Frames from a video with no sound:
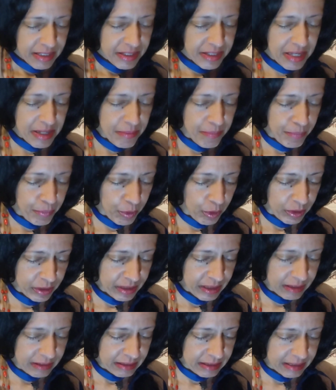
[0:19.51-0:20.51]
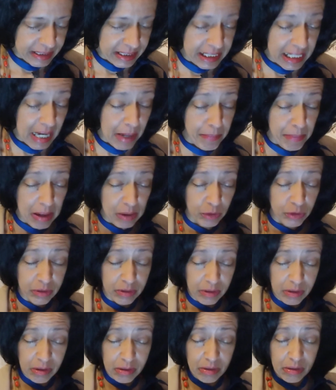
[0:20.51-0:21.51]
The important thing about
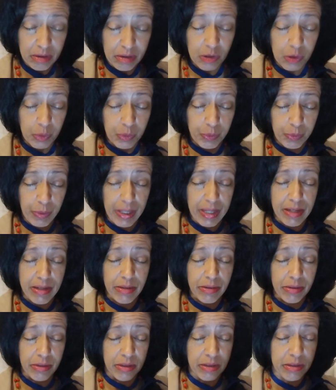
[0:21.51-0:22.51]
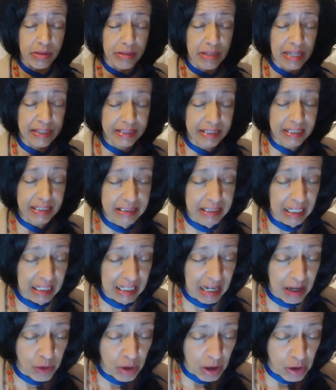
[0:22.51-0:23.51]
this space is that it
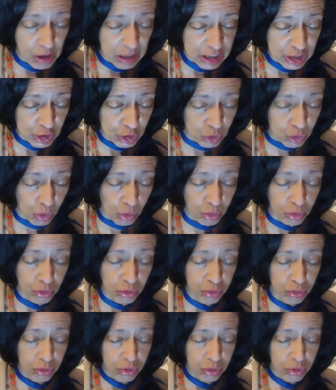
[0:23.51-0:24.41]
allows our soul